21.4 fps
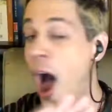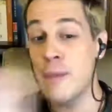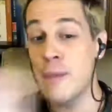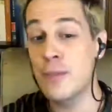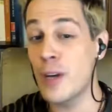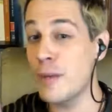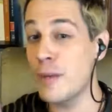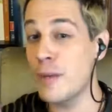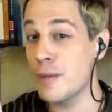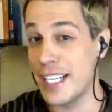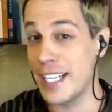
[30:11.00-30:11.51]

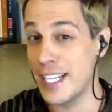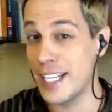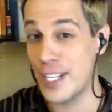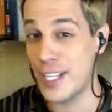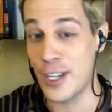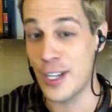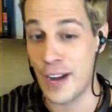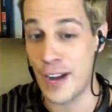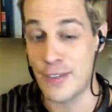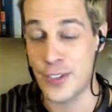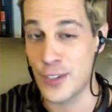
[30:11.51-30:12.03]
probably going to
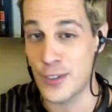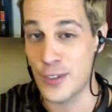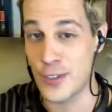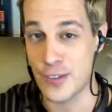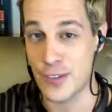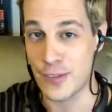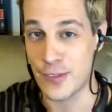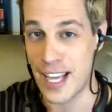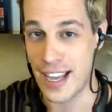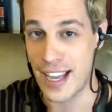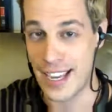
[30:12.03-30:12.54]
have to use
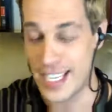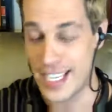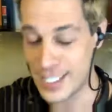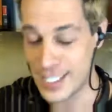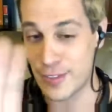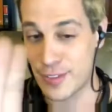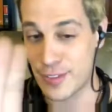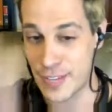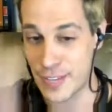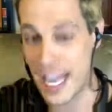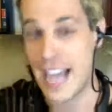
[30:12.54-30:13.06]
his
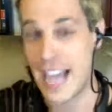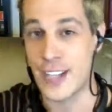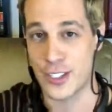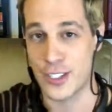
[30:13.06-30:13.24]
flat as the